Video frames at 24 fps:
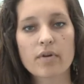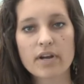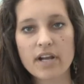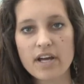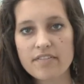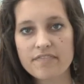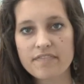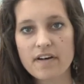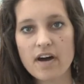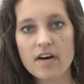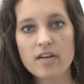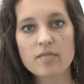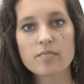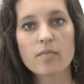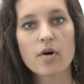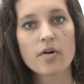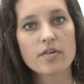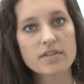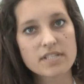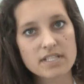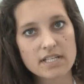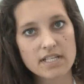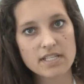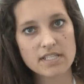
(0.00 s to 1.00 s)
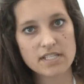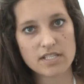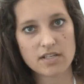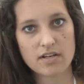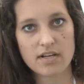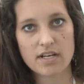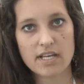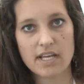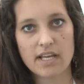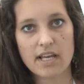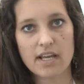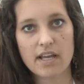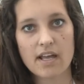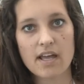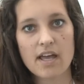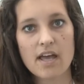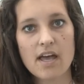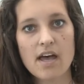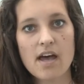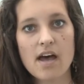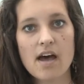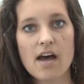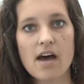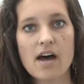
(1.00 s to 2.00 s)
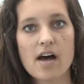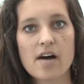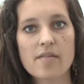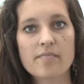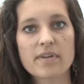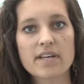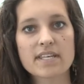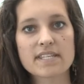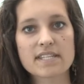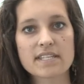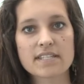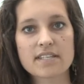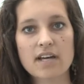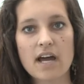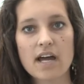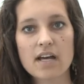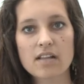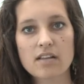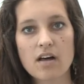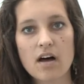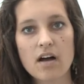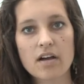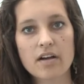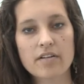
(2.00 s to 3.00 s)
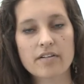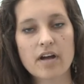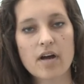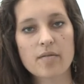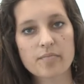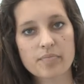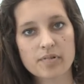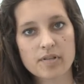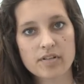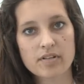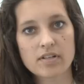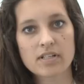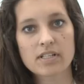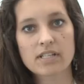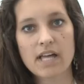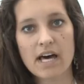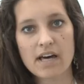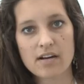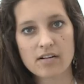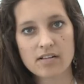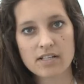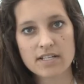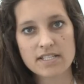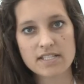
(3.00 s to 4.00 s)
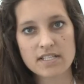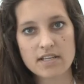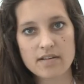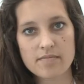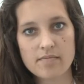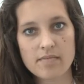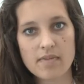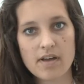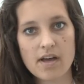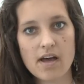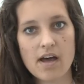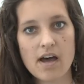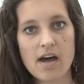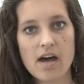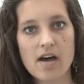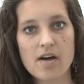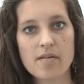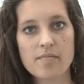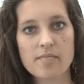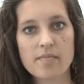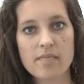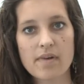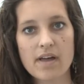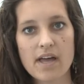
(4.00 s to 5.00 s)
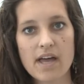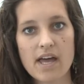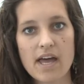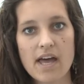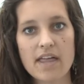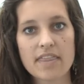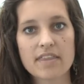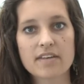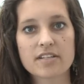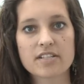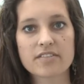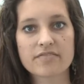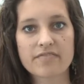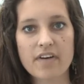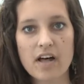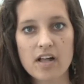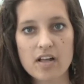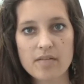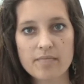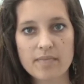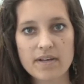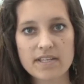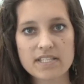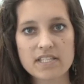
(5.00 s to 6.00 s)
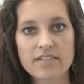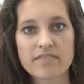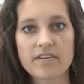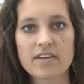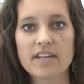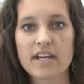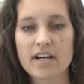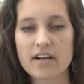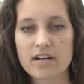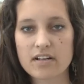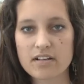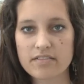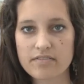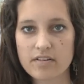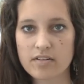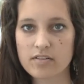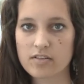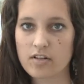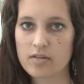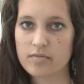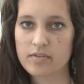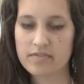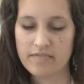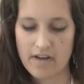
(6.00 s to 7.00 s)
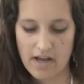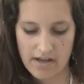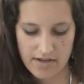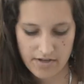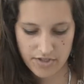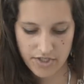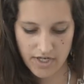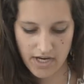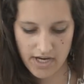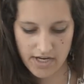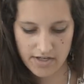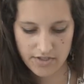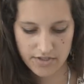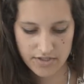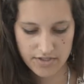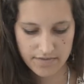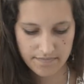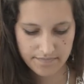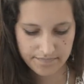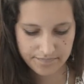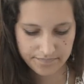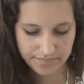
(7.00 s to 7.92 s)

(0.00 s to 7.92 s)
What I found most concerning um, is the dialogue around plurilateralism um, and the development of a narrative on global value chains.